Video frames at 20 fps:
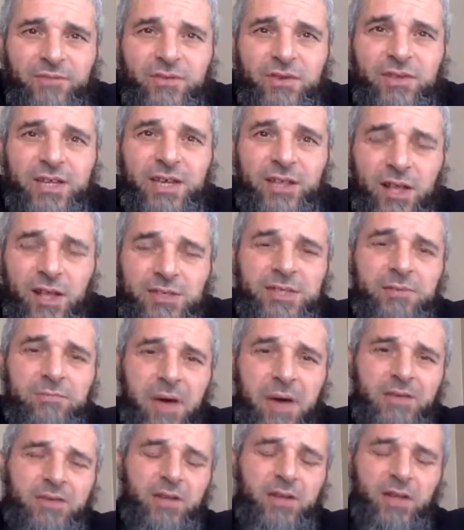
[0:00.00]
after they lost the
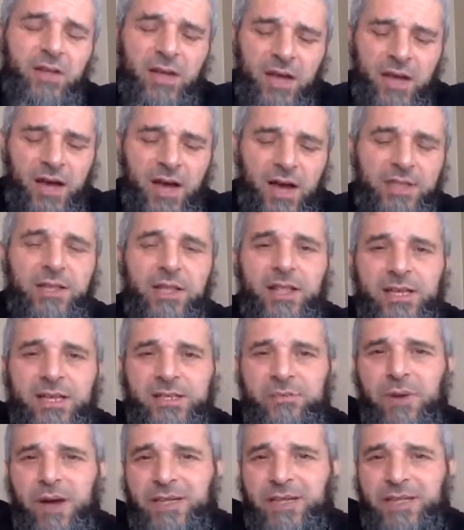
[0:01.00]
battle, and Allah
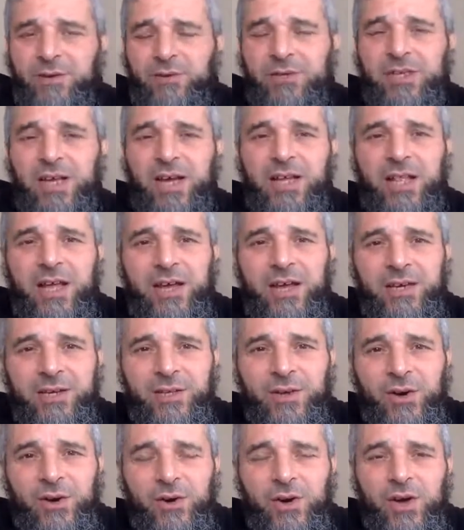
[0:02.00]
subhanahu wa ta'ala, you
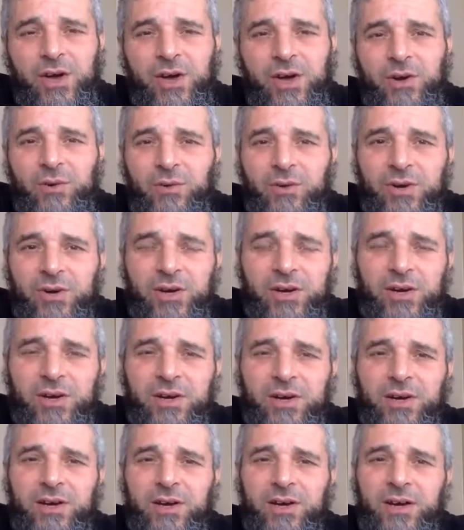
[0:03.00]
know, uh,
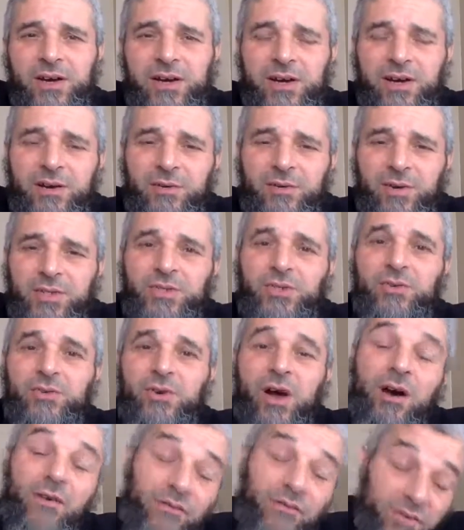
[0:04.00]
uh, was to
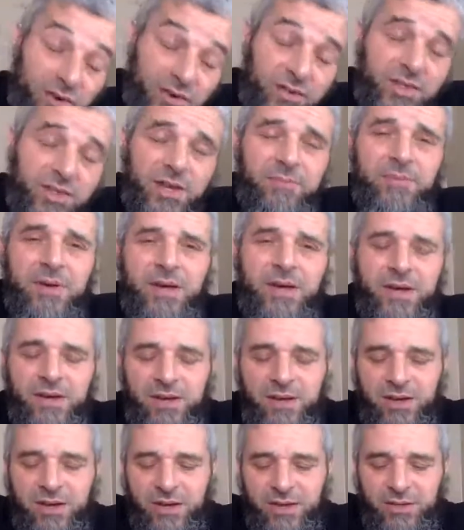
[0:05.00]
comfort them,
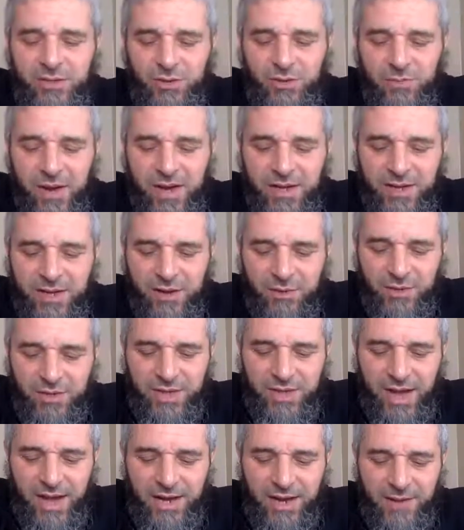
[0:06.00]
uh, subhanahu wa
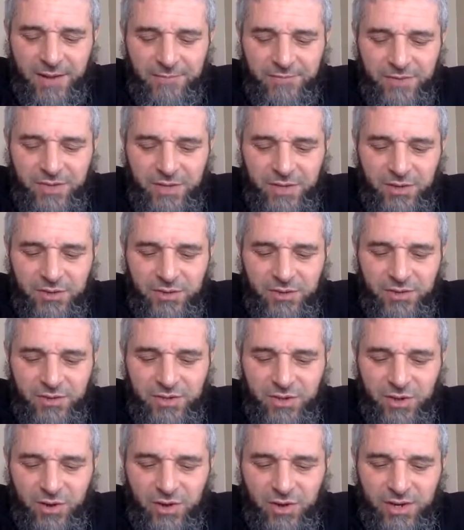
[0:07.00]
ta'ala. You know, so
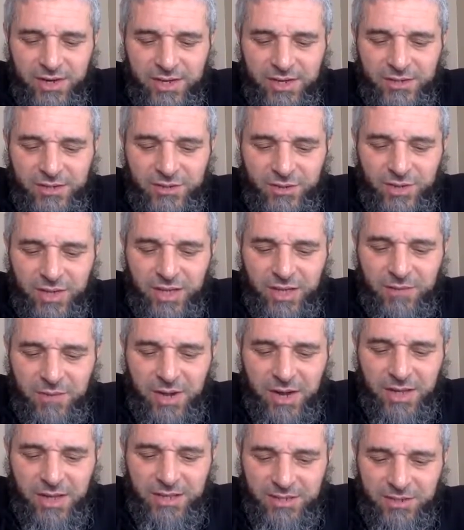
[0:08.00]
it's all in Surah
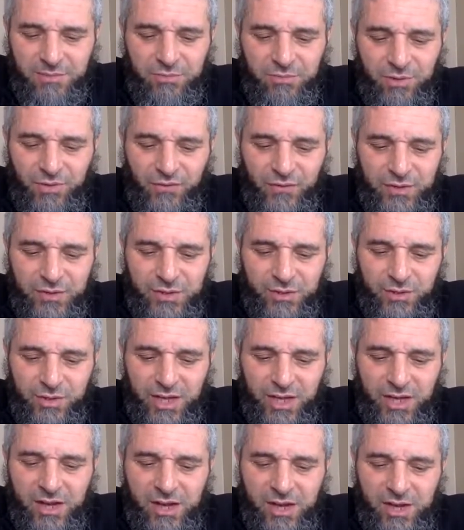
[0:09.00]
Al-Baqarah. It's a beautiful
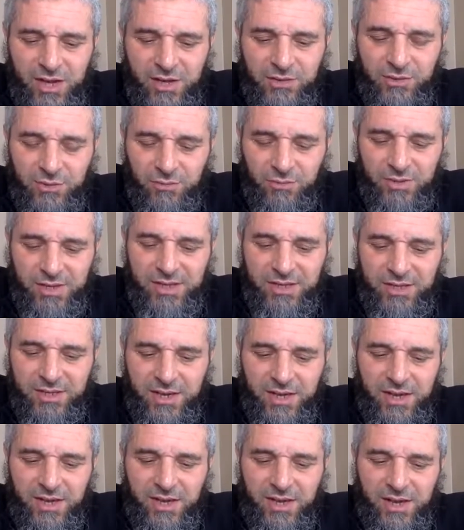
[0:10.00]
surah to read
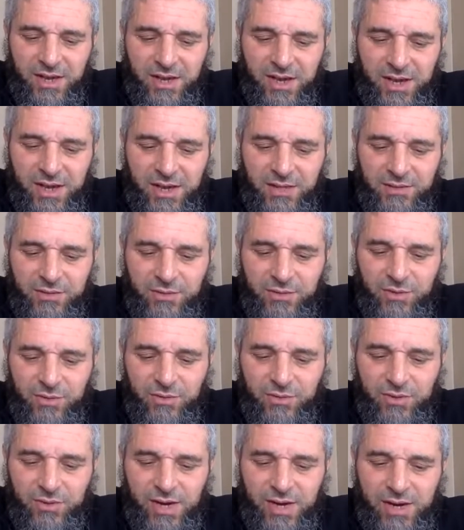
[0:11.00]
and
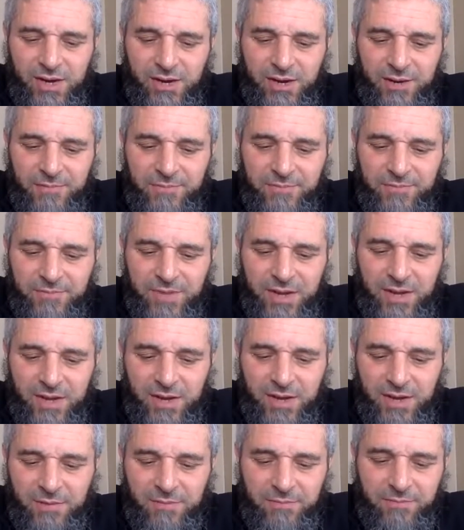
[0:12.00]
to uh,
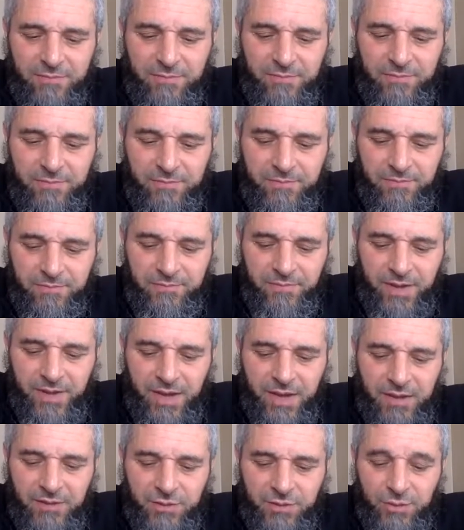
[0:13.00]
uh,
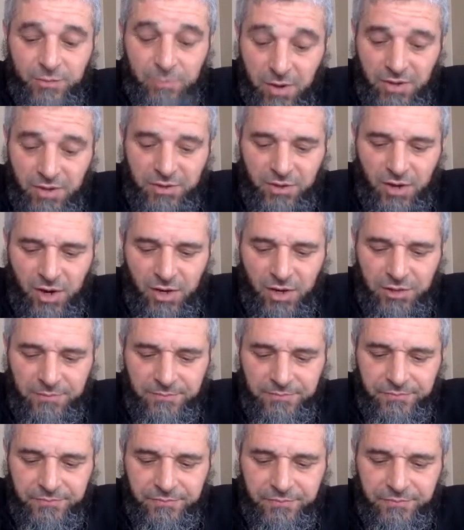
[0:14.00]
and to ponder on.